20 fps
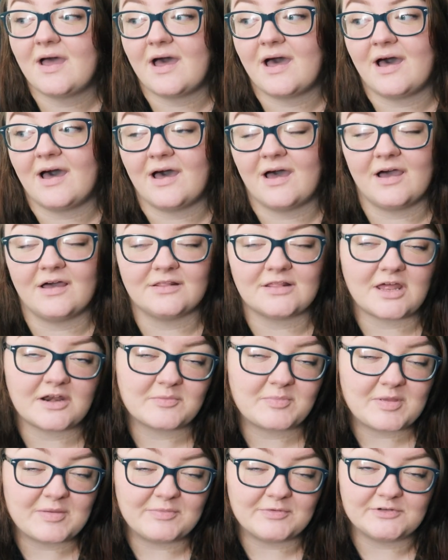Uh, a lot
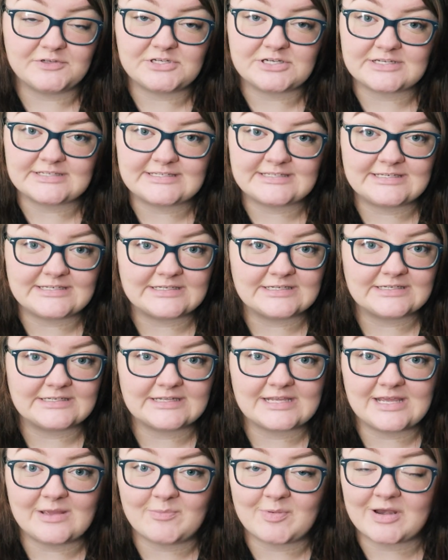of people just
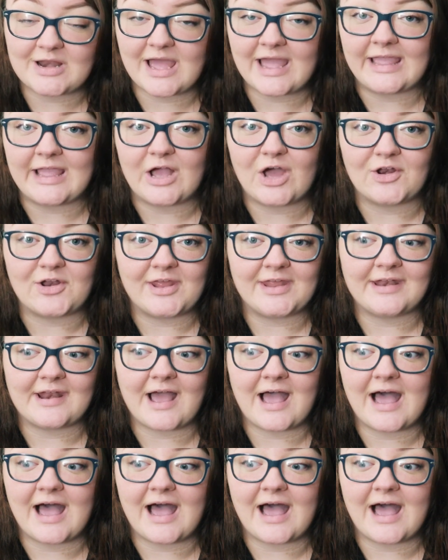keep an eye on it.